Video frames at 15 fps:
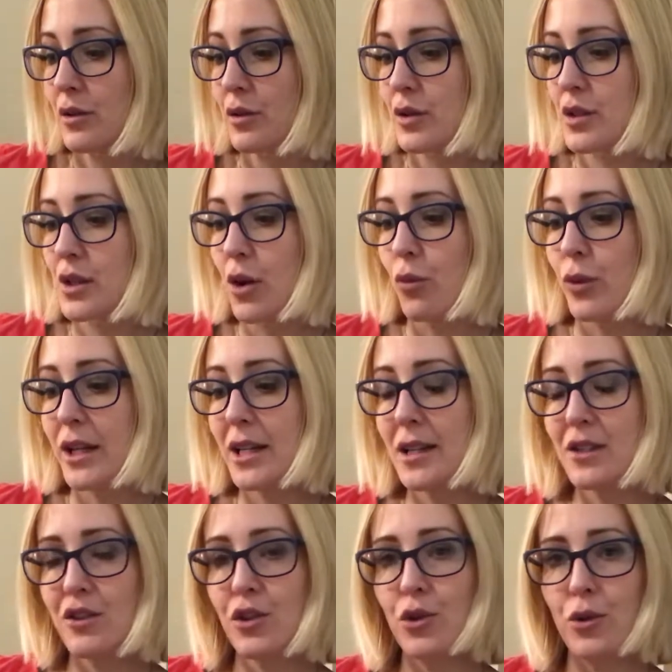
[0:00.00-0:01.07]
So we
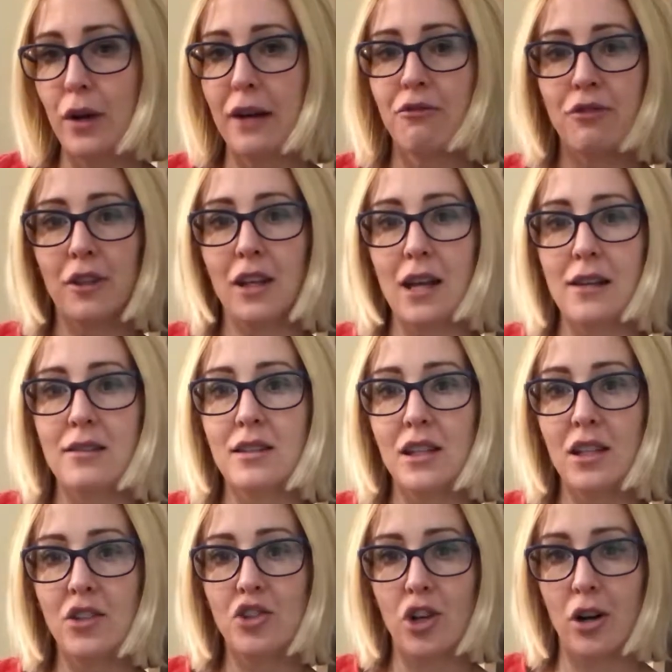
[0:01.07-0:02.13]
need to, I feel like,
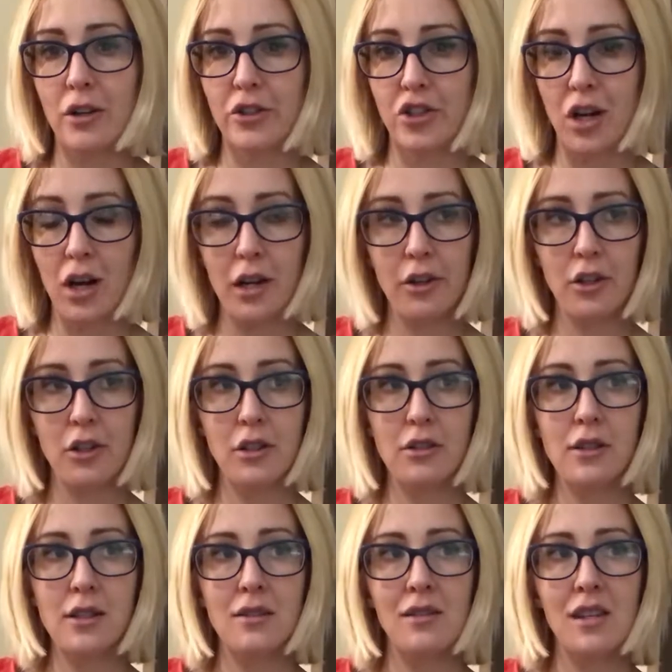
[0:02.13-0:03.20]
teach our
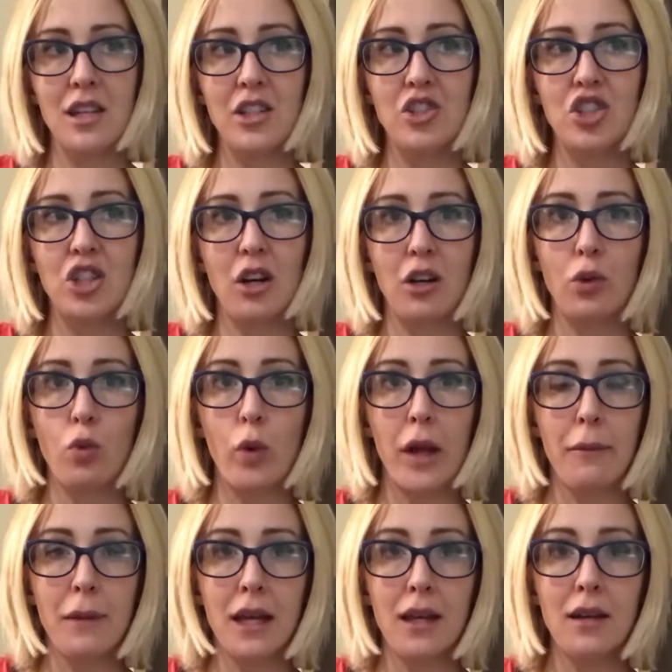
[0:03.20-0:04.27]
daughters, teach young
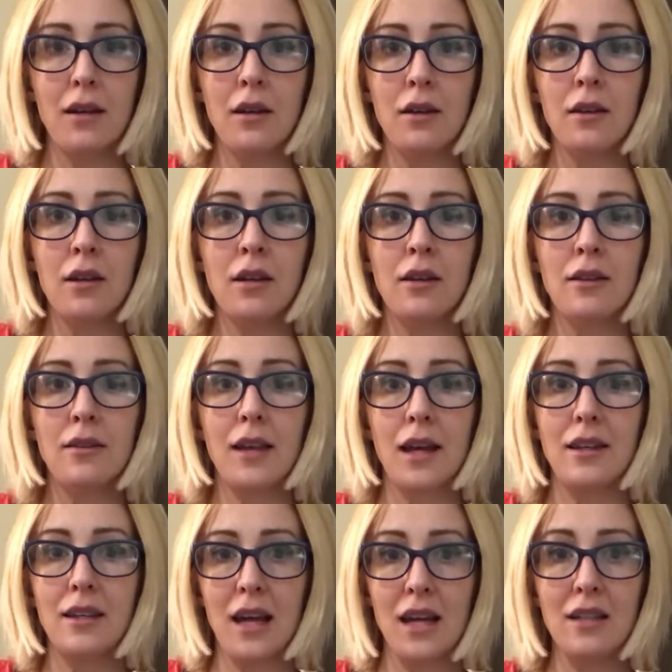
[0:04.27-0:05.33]
women
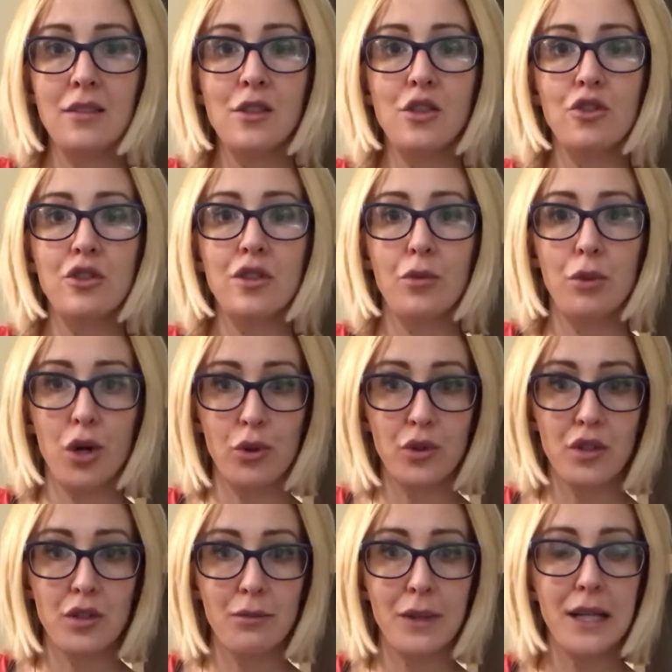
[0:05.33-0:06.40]
that yes, you're
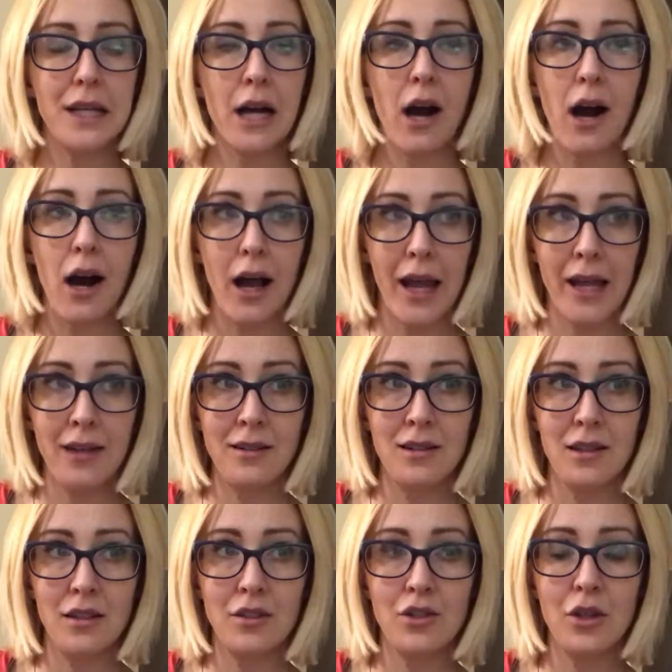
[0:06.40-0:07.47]
supposed to be kind
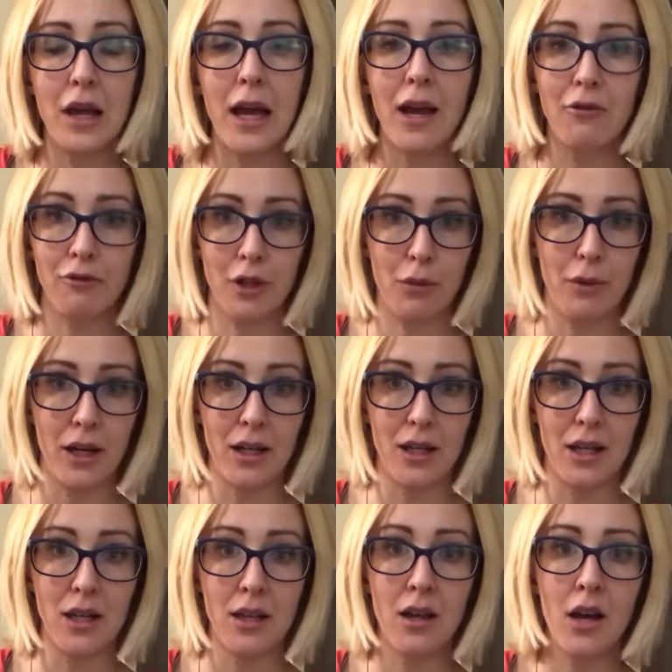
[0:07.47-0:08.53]
to
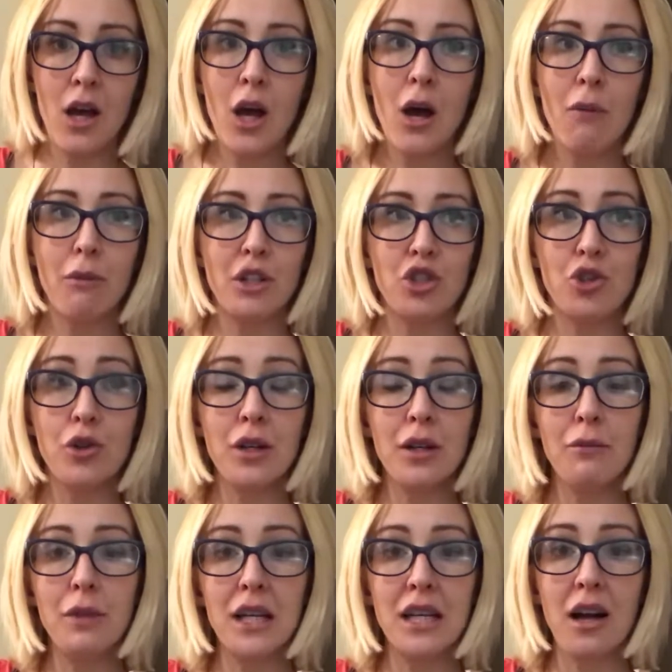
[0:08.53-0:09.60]
everybody, but you can
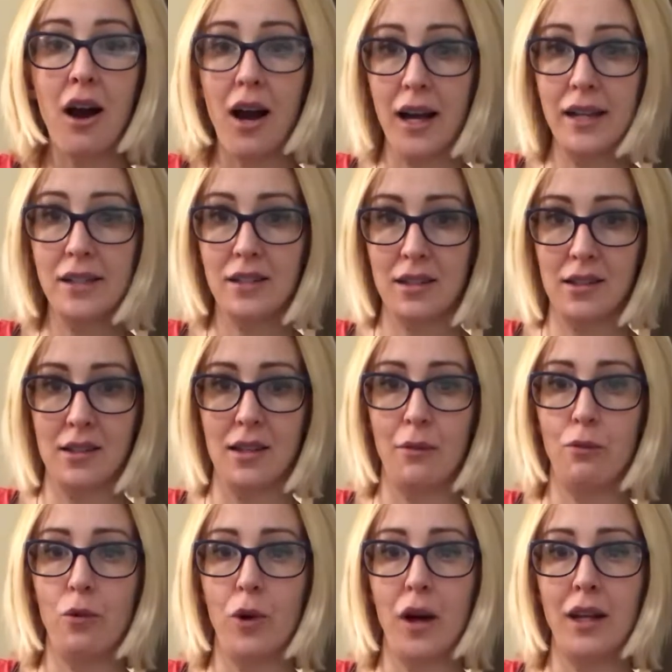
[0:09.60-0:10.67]
be kind to
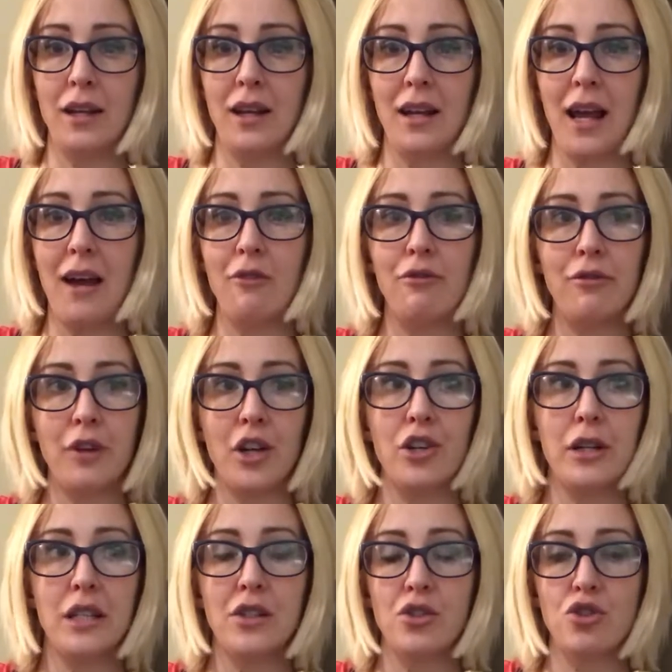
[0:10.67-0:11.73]
someone and have
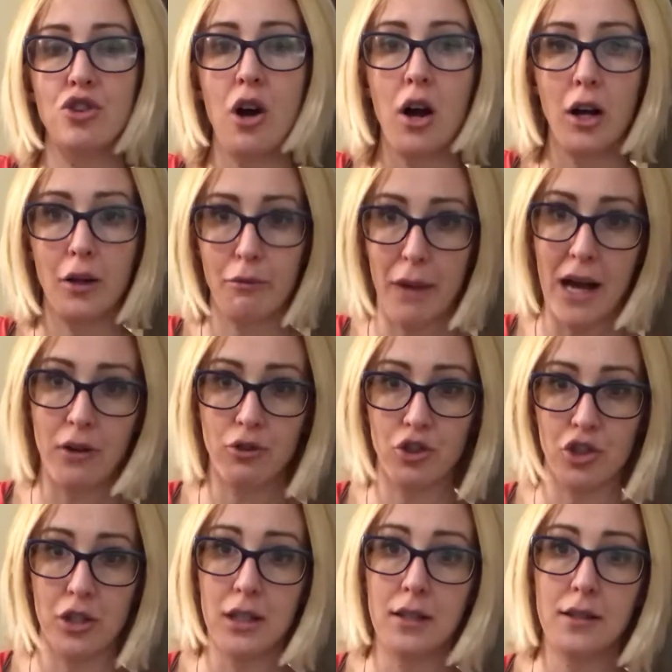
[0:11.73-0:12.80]
very strong
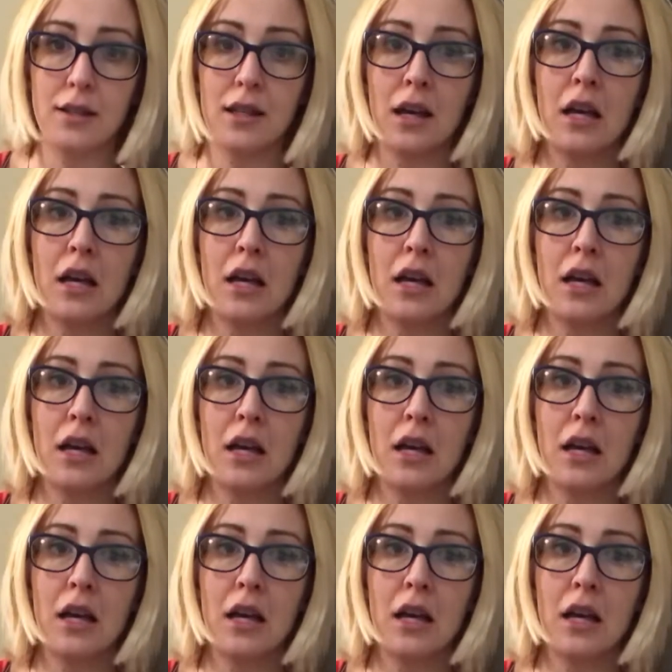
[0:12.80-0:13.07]
boundaries